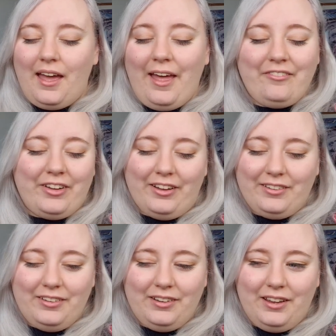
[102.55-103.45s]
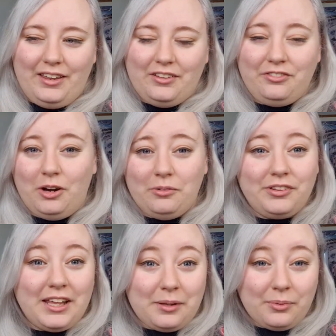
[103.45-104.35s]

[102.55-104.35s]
ever in the form of Kitty